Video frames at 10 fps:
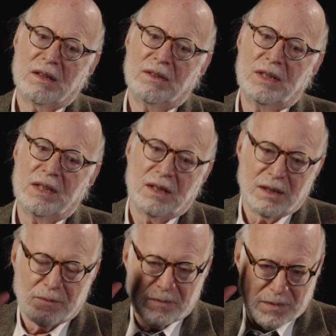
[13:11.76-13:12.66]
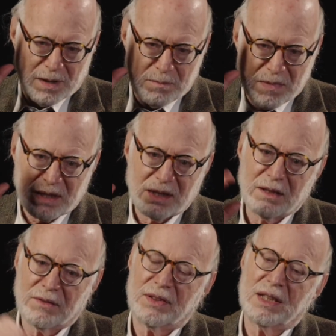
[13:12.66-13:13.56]
The
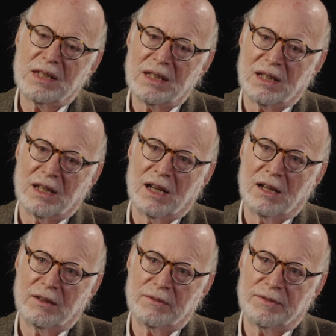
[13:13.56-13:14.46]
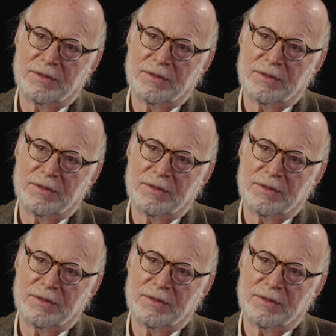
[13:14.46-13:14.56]
method of thinking of